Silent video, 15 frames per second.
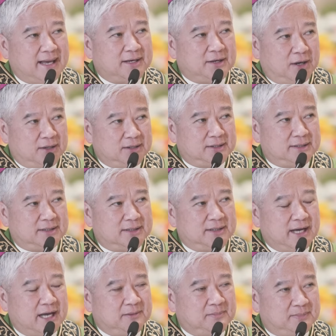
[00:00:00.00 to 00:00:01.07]
and
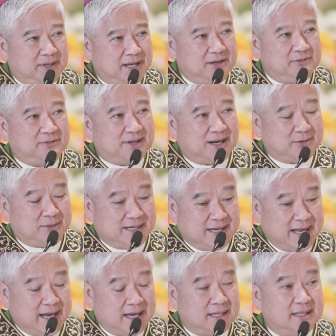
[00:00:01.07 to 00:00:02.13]
honor and pray for our
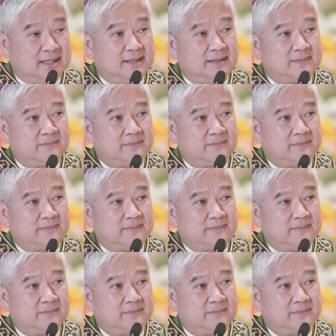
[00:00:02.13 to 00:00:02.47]
dead,